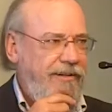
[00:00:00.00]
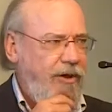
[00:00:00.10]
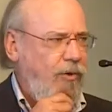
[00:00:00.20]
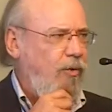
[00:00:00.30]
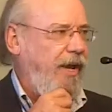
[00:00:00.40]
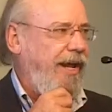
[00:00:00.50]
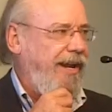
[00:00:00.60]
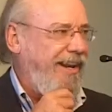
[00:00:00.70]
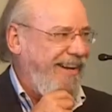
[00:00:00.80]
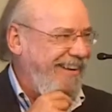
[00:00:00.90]
No
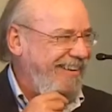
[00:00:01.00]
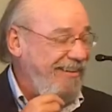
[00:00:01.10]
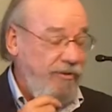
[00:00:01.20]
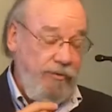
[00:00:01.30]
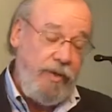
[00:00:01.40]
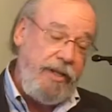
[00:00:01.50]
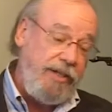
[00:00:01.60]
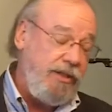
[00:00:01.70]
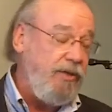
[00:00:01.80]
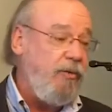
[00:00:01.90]
way. He goes, well,
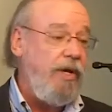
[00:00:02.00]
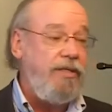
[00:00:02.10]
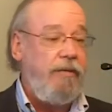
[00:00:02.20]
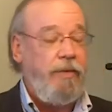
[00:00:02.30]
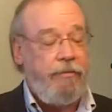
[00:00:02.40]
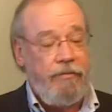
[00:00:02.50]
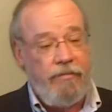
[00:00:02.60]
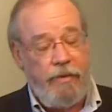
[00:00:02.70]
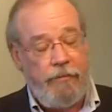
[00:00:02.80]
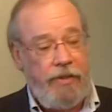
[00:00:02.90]
actually he was,
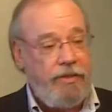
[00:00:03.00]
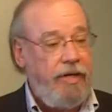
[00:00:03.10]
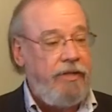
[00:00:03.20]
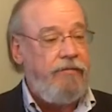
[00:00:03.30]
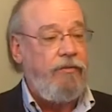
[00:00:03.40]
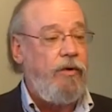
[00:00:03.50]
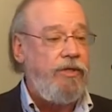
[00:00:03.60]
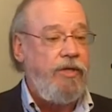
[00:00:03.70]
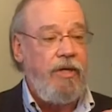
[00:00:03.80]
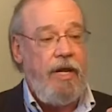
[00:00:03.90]
and my parents got
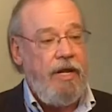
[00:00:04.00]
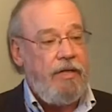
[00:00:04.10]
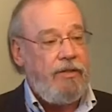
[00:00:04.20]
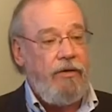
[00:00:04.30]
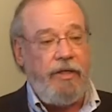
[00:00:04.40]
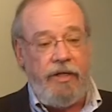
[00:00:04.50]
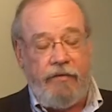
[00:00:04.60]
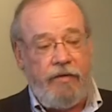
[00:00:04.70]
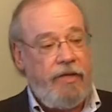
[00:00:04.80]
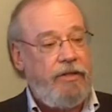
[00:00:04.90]
divorced, and so he'd
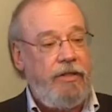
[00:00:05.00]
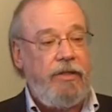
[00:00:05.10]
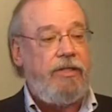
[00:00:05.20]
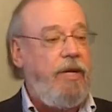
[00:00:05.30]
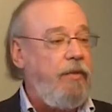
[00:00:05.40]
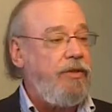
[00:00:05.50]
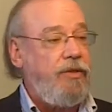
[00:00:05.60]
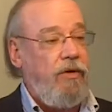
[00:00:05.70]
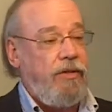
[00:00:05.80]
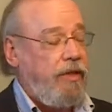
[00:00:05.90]
have custody in the summer.
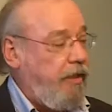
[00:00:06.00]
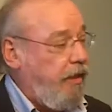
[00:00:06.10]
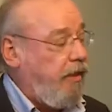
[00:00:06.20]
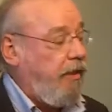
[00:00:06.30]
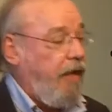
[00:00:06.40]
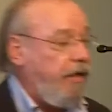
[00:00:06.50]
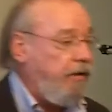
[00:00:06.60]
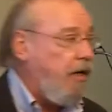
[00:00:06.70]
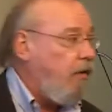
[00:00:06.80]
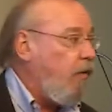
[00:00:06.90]
So as a kid,
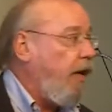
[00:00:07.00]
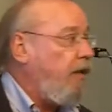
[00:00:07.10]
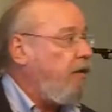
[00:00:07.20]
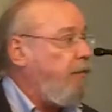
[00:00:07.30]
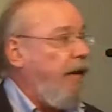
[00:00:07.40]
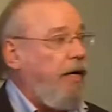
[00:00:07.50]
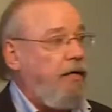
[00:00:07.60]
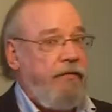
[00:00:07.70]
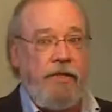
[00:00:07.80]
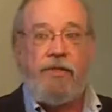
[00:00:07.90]
I'd ride on the
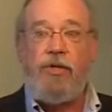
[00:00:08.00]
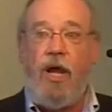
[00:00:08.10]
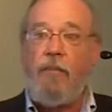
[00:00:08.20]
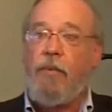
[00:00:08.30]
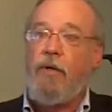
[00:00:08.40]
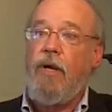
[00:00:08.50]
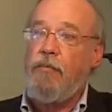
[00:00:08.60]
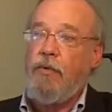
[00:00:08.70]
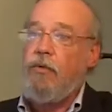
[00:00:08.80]
back of his chopper up